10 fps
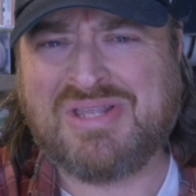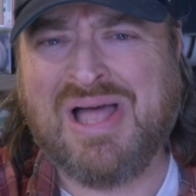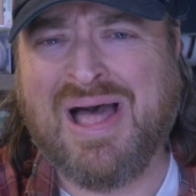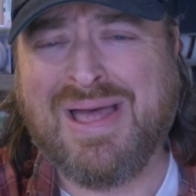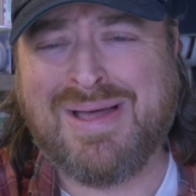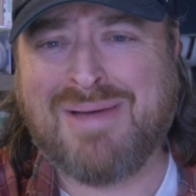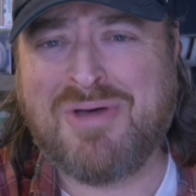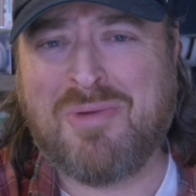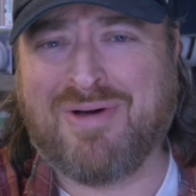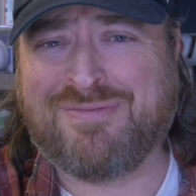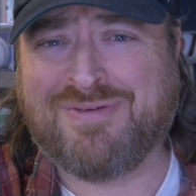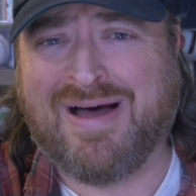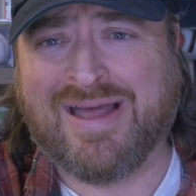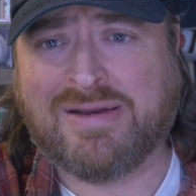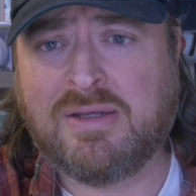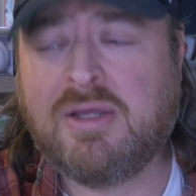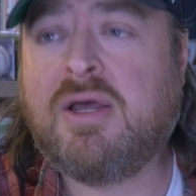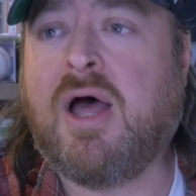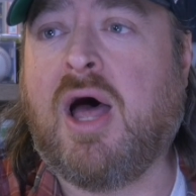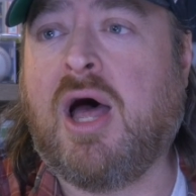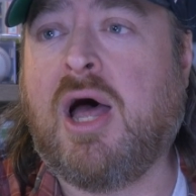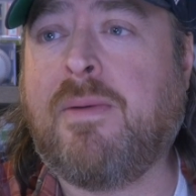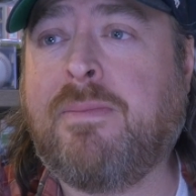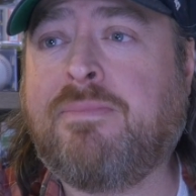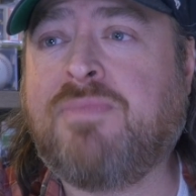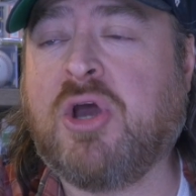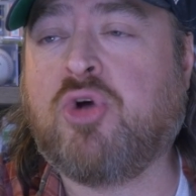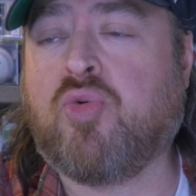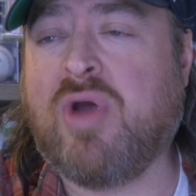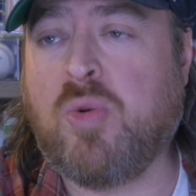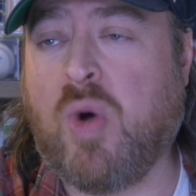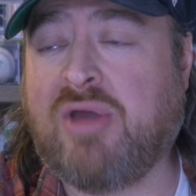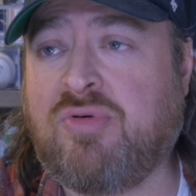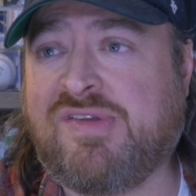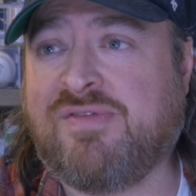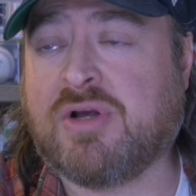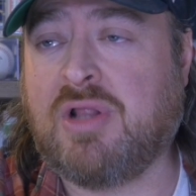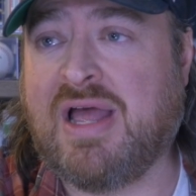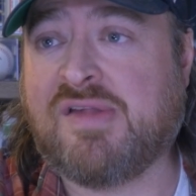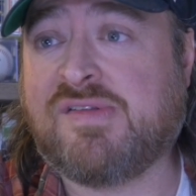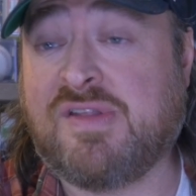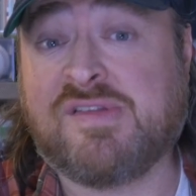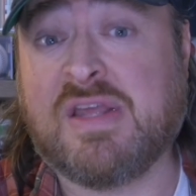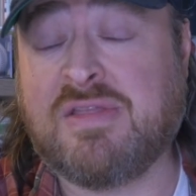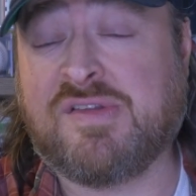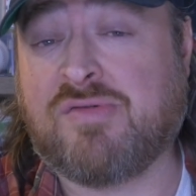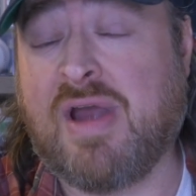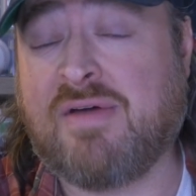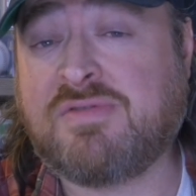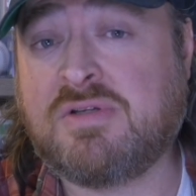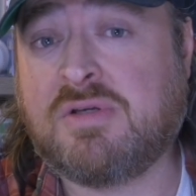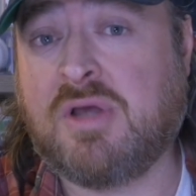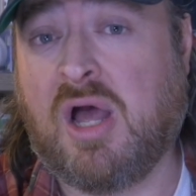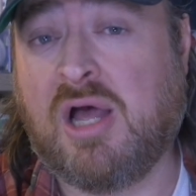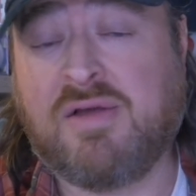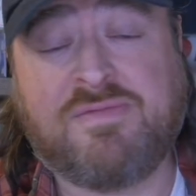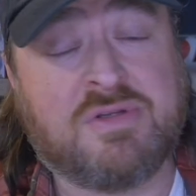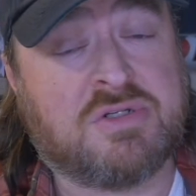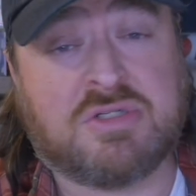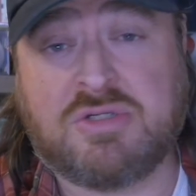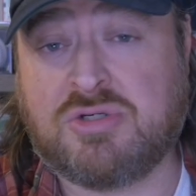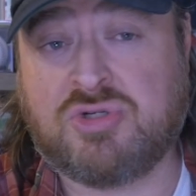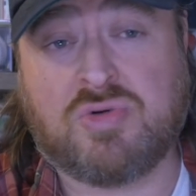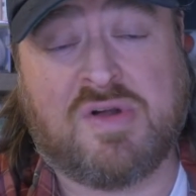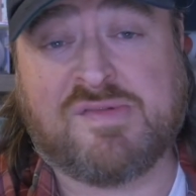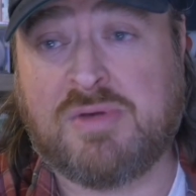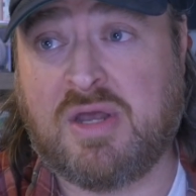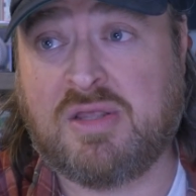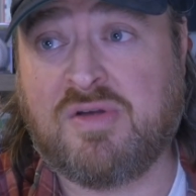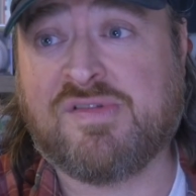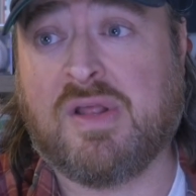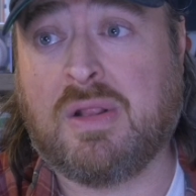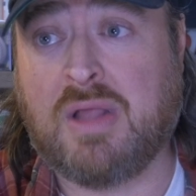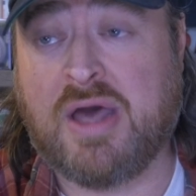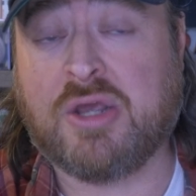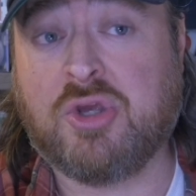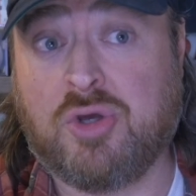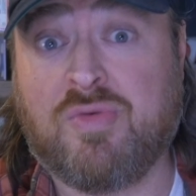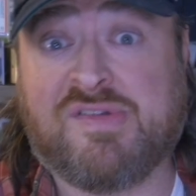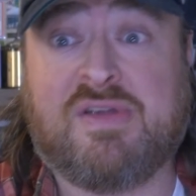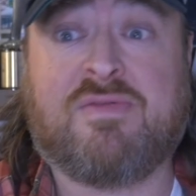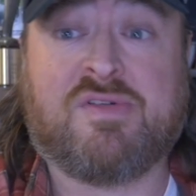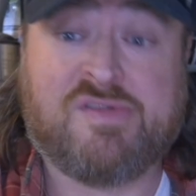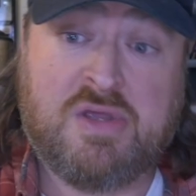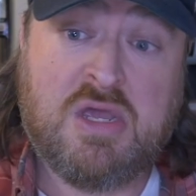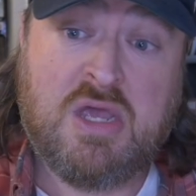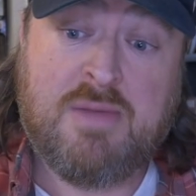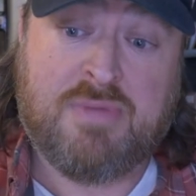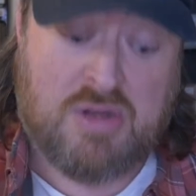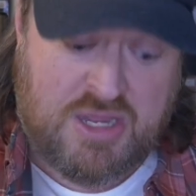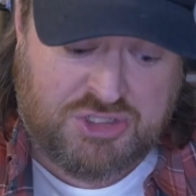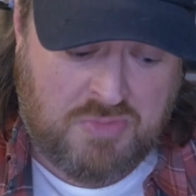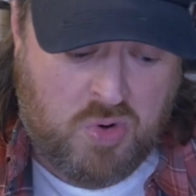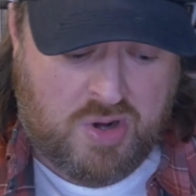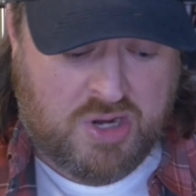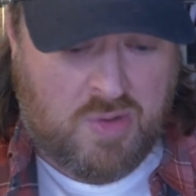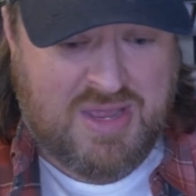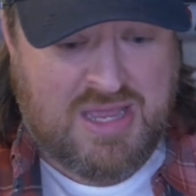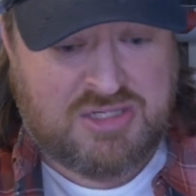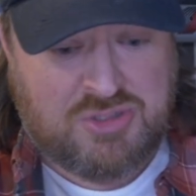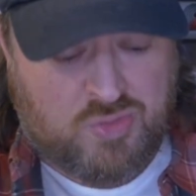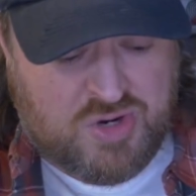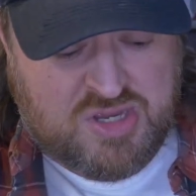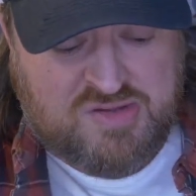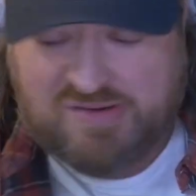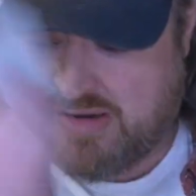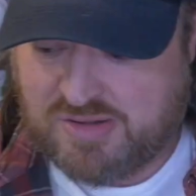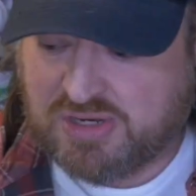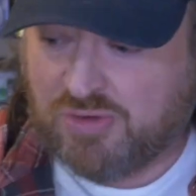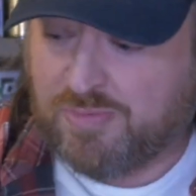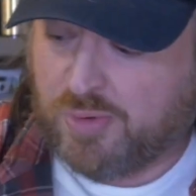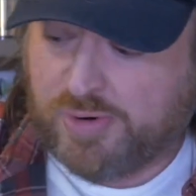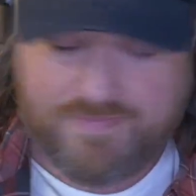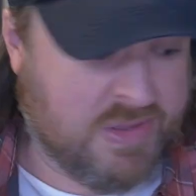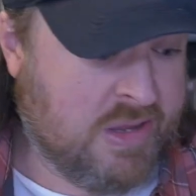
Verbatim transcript: Hi, I'm Elma Fudd. Um, a great wide receiver class this in this draft. Uh, if you just trust me on it, there's a lot of good receivers. But Elijah Moore going into the rookies and another kid reporter.